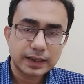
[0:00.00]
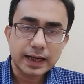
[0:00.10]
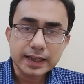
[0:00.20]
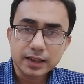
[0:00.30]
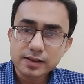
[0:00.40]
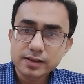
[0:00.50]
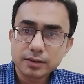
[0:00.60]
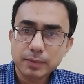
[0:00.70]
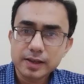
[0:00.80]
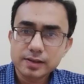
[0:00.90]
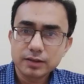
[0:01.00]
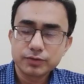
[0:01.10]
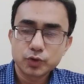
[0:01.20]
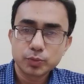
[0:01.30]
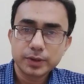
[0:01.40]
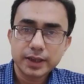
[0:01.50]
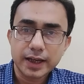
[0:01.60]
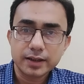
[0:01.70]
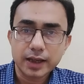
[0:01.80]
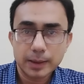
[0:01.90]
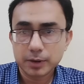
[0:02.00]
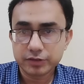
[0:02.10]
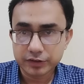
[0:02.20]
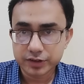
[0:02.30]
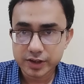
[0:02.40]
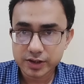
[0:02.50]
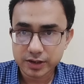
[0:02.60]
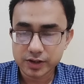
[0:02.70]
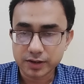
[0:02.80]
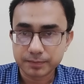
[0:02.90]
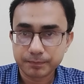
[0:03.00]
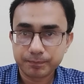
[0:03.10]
I consider myself to be an above average teacher.